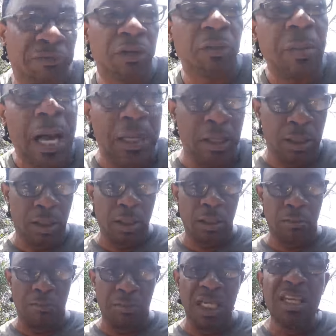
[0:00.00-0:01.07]
you no bad.
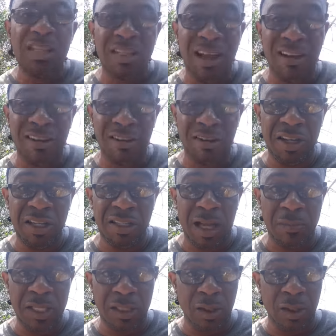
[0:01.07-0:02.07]
Meet and greet a Miss